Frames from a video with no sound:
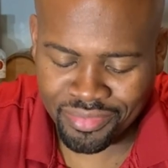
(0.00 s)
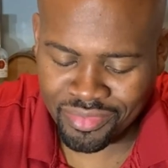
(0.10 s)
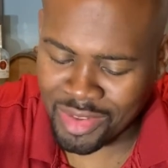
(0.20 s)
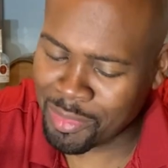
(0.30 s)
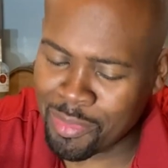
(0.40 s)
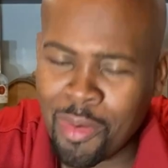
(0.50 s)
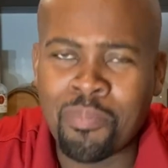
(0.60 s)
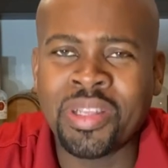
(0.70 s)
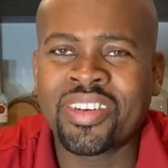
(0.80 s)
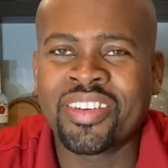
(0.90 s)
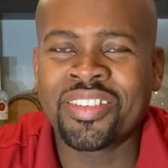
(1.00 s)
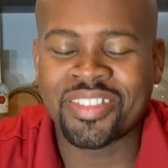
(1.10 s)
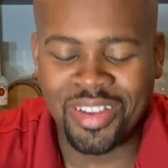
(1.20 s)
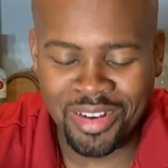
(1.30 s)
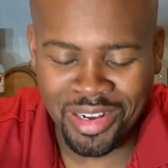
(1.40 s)
bit more bitterness
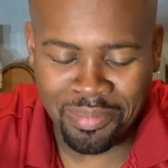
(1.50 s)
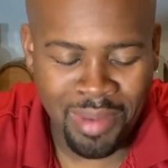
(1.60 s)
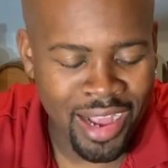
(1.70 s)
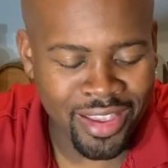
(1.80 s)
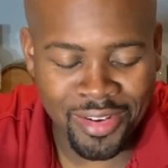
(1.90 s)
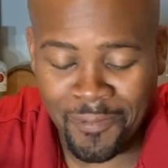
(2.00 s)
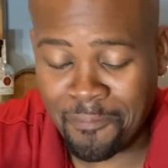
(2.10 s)
on the back end.